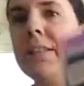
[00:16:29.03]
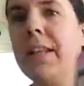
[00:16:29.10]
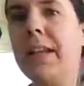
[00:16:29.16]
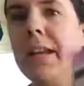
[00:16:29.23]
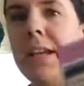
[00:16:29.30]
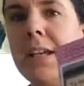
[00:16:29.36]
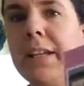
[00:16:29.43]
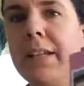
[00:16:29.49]
that
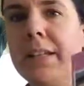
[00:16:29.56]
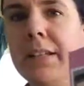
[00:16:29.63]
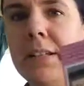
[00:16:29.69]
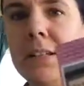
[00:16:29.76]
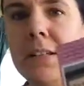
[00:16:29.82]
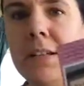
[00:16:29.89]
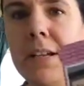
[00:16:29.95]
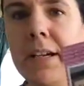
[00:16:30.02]
I can
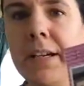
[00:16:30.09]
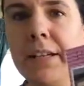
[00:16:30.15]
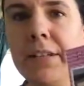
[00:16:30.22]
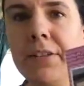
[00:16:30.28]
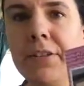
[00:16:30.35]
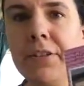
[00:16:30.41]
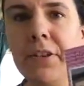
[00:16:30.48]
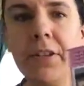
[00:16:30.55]

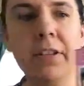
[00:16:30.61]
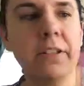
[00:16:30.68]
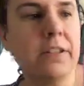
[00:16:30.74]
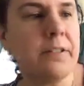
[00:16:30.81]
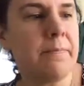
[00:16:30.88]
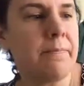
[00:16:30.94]
start.